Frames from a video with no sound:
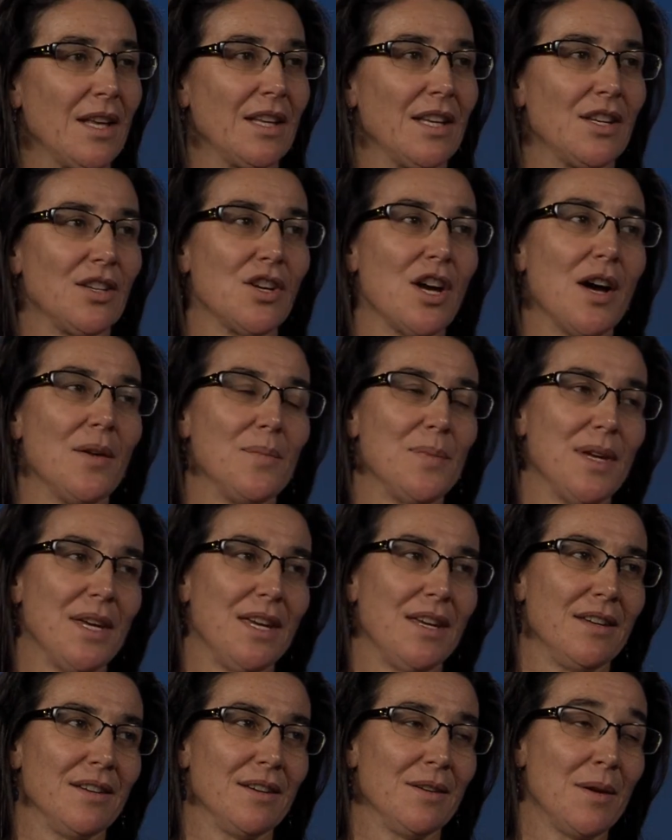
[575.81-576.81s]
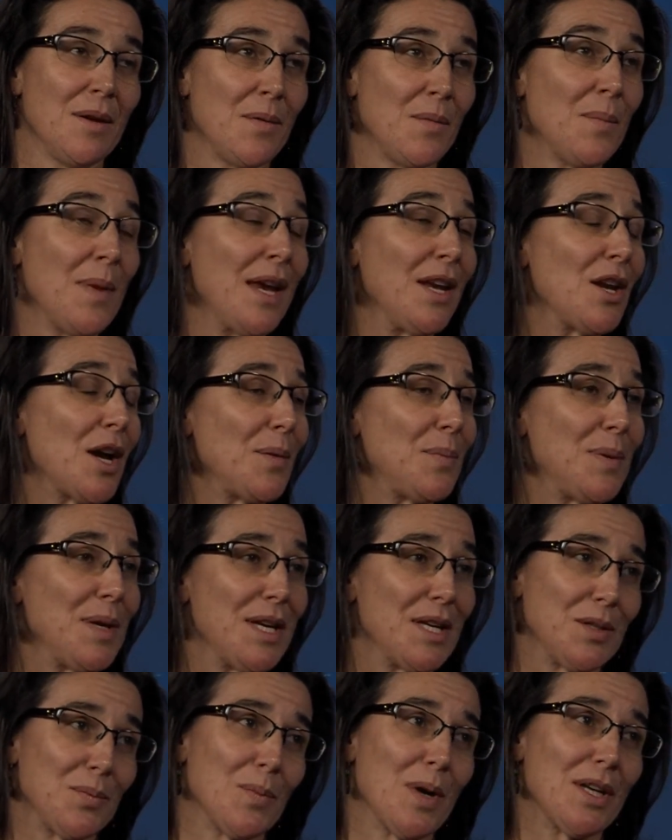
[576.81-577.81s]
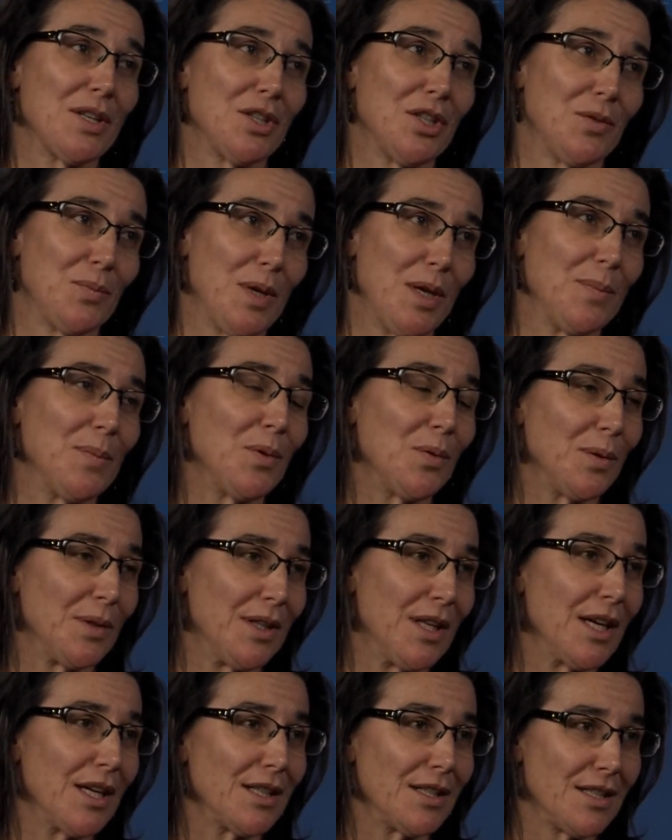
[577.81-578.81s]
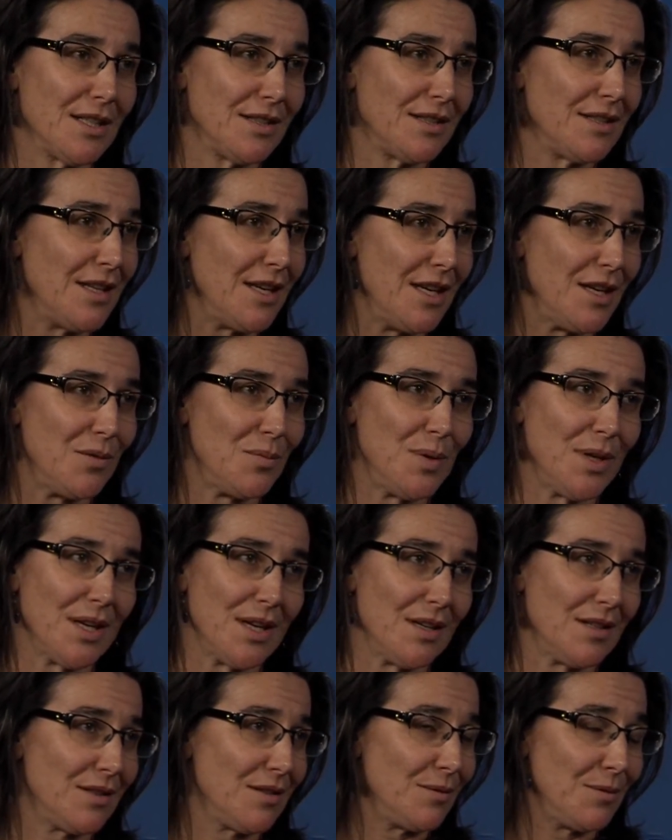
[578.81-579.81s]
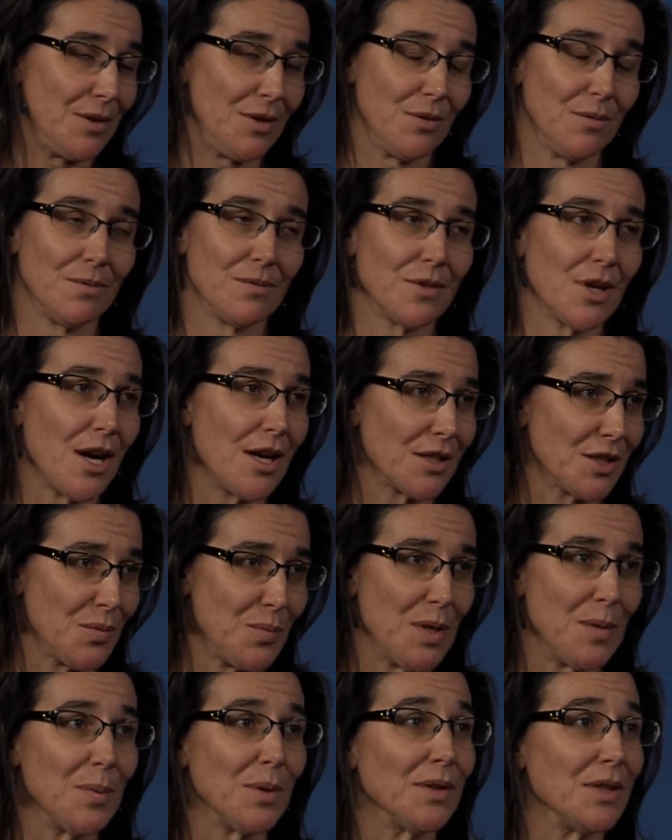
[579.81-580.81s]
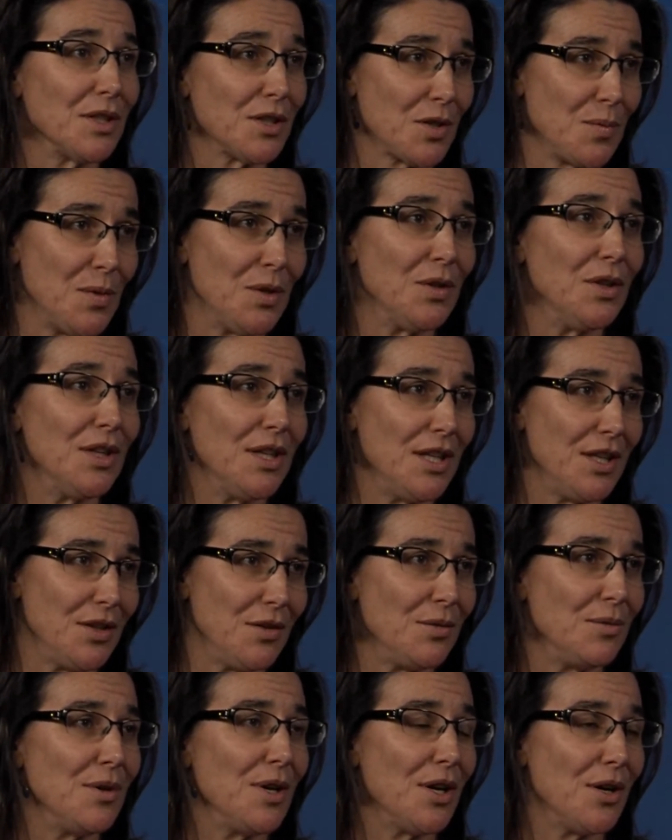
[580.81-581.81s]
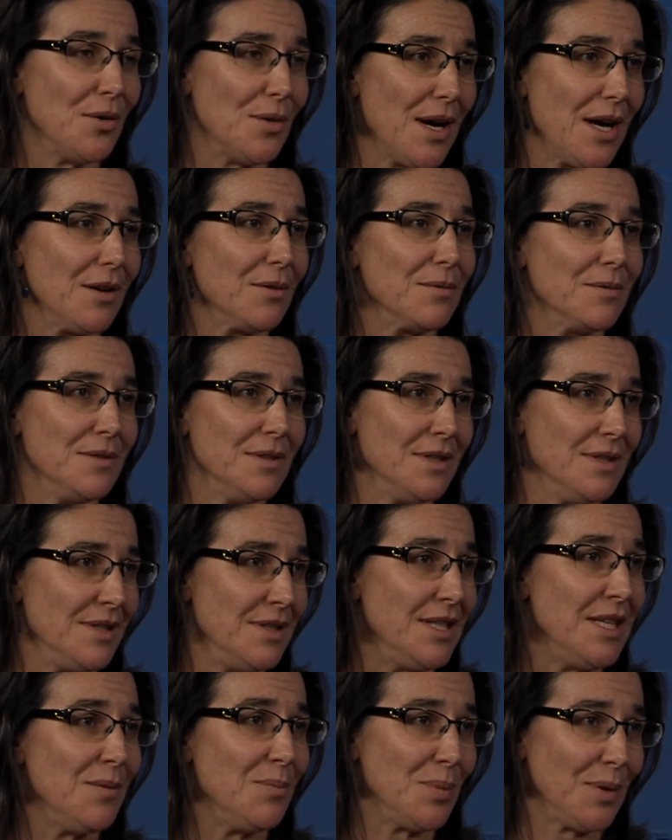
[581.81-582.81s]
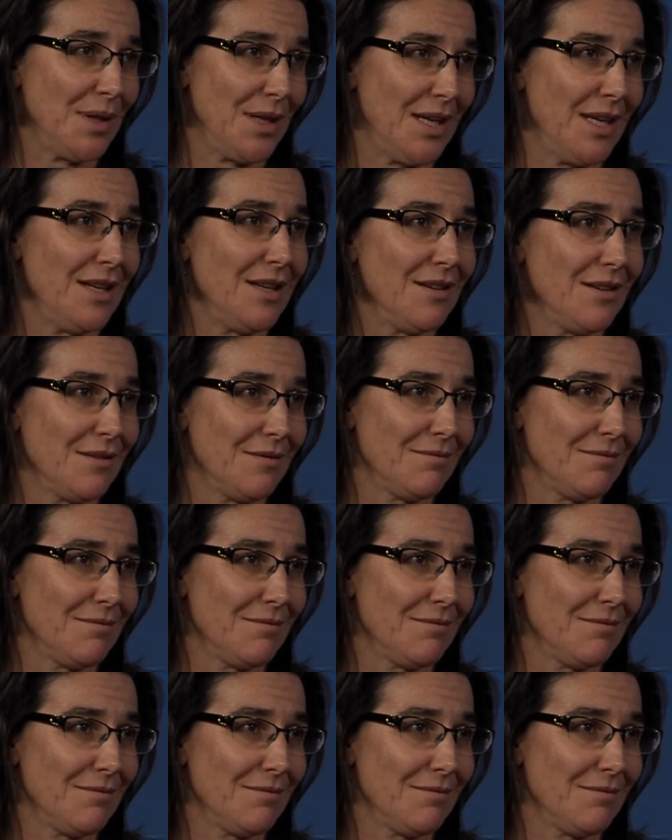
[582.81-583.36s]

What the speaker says: it may not be as much as people would like to see, because when you talk to people in this community, you know how deeply